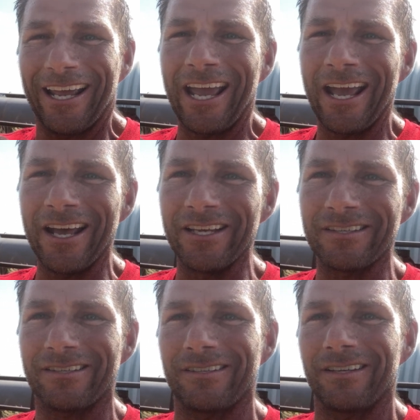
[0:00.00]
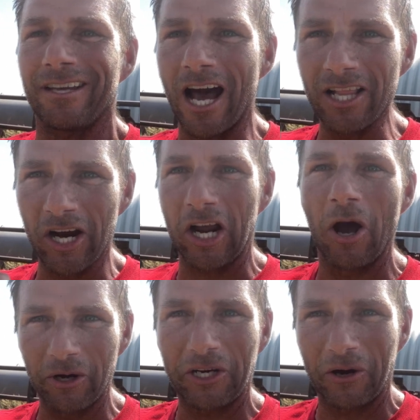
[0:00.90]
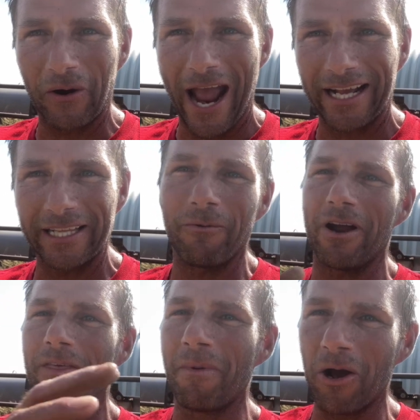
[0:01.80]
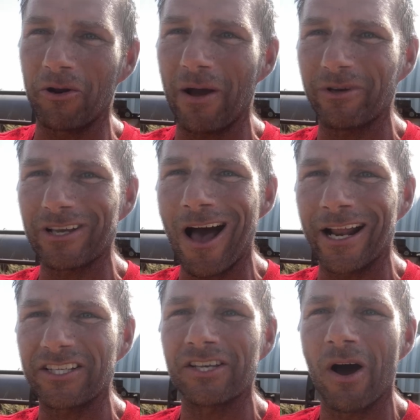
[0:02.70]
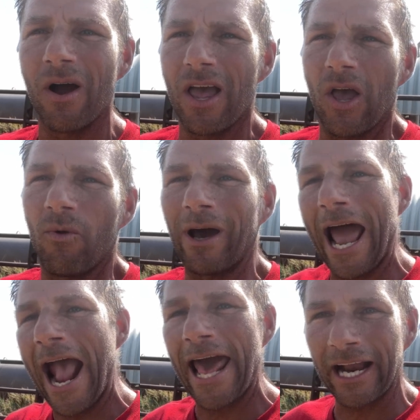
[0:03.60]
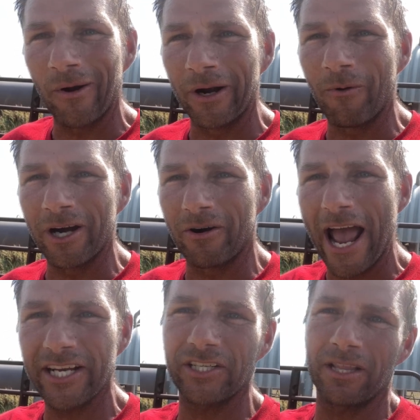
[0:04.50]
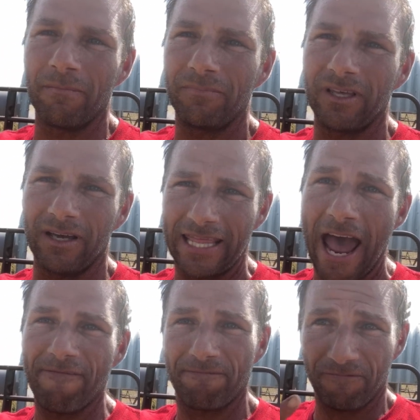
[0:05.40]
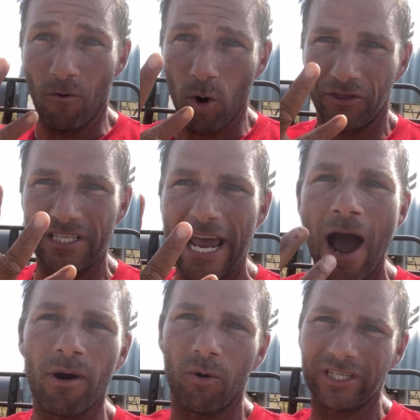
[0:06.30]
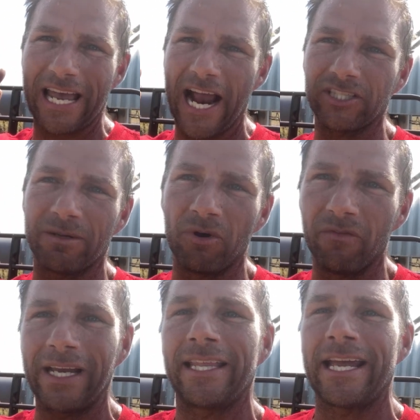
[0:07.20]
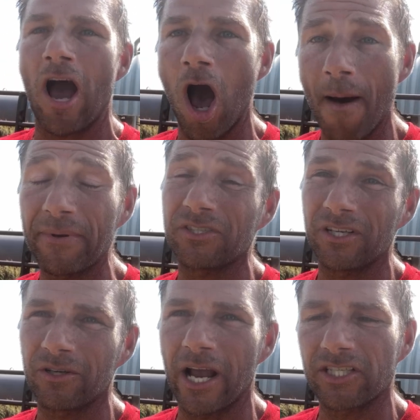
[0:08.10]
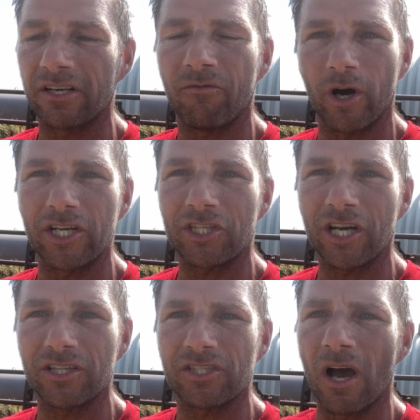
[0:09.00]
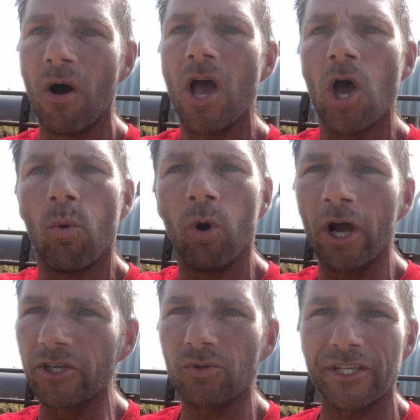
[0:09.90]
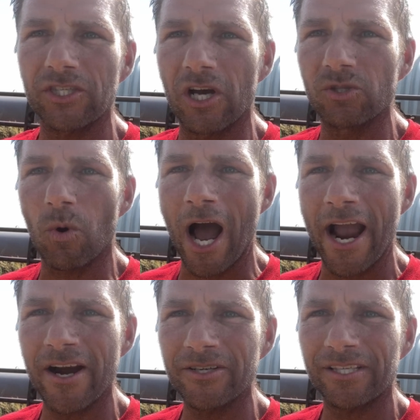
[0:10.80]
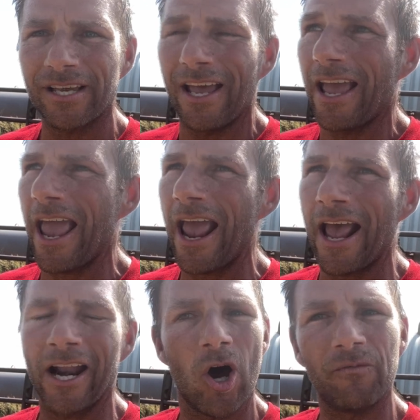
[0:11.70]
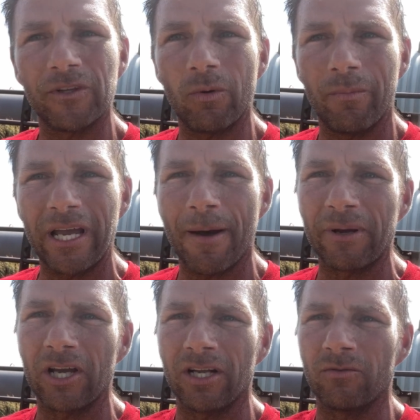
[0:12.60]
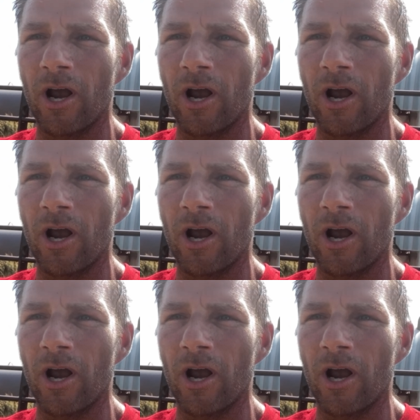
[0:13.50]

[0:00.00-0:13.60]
is color-coded correctly, where the motor that was on it. So when I had it going in one direction, that 4th tower was actually moving in the opposite direction of what it should. So we'll go switch those wires, and hopefully we'll be up and good and